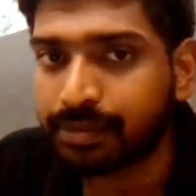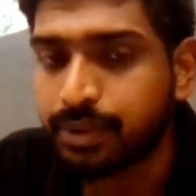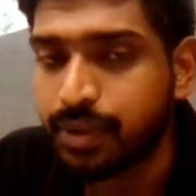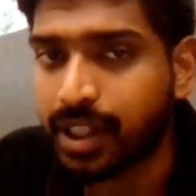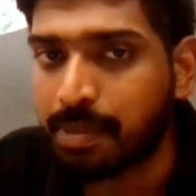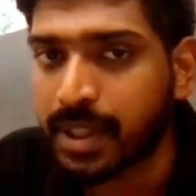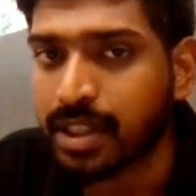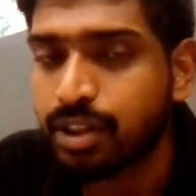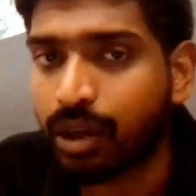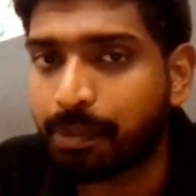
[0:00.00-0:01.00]
which
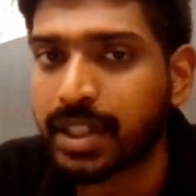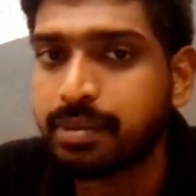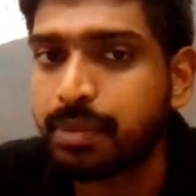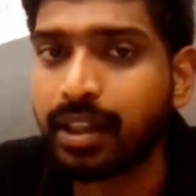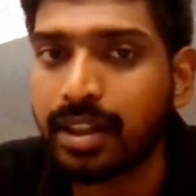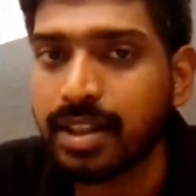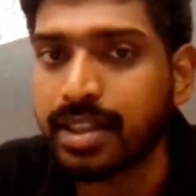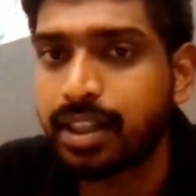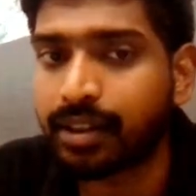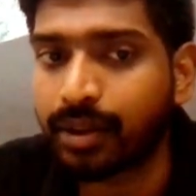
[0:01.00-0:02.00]
represents the complex number
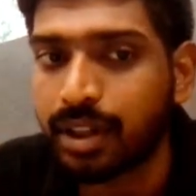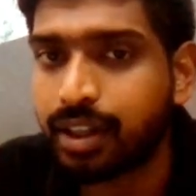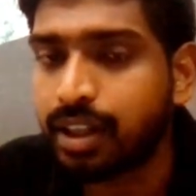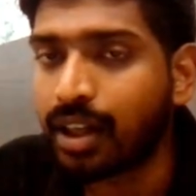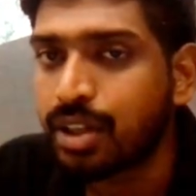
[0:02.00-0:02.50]
z. Got it?